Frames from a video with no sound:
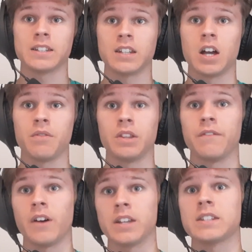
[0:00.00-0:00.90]
serve in the
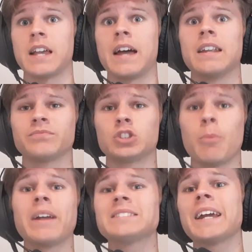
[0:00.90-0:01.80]
first set. So
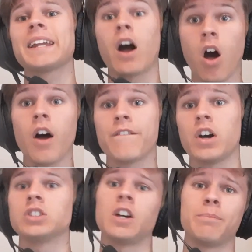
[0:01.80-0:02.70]
maintaining a high
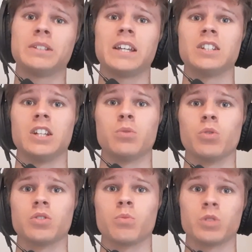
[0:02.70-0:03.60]
first serve percentage
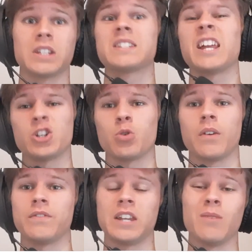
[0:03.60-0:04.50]
was essential
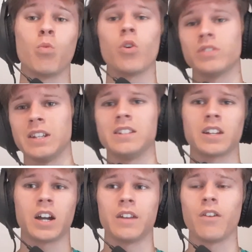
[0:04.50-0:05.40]
if Thiem wanted to
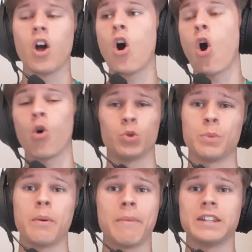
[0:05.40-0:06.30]
kind of halt the
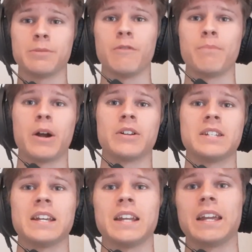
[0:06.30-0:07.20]
momentum of
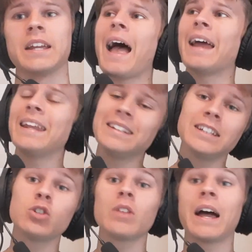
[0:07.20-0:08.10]
Berrettini. And he
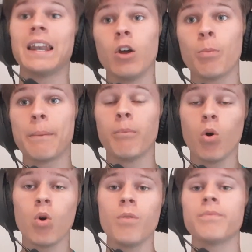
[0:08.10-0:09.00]
did do that a little bit
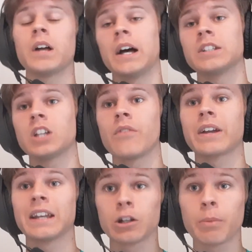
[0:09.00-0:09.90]
more, serving
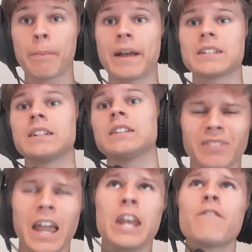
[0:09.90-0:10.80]
a little bit better.
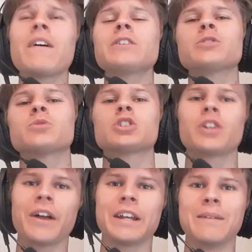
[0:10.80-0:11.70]
And he found some
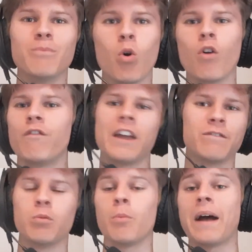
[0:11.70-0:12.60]
slightly more
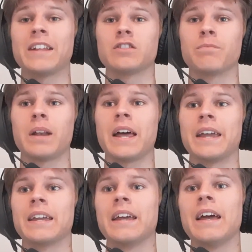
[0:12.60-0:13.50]
favourable patterns of
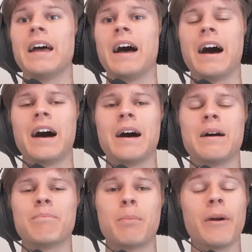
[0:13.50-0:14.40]
play. But
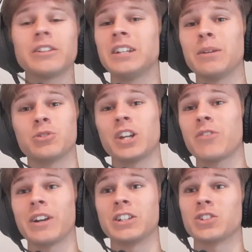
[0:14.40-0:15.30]
Berrettini was
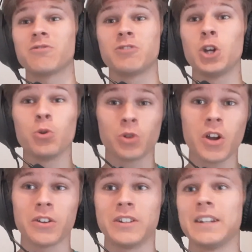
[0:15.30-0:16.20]
generally just too
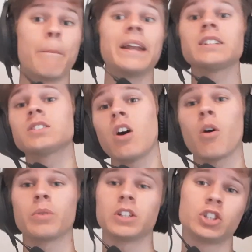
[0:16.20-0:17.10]
good. But let's
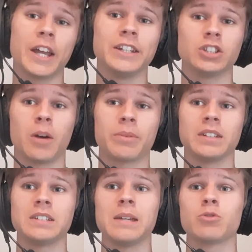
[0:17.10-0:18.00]
start with the change-up
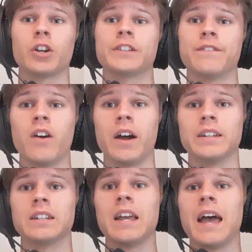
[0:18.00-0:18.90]
that Thiem tried to
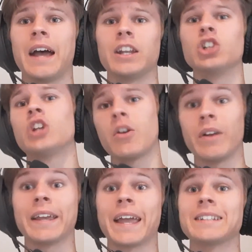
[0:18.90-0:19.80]
find and
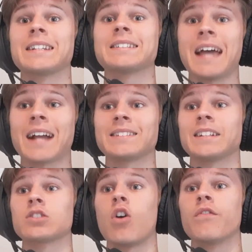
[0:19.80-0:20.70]
generally get into the
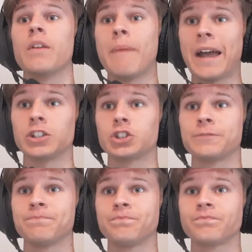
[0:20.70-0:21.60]
tactics of the match.
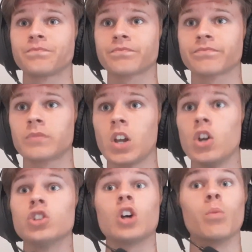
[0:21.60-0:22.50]

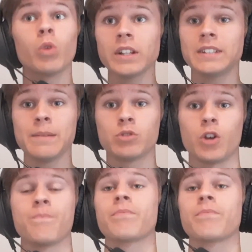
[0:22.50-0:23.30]
So what did Thiem do?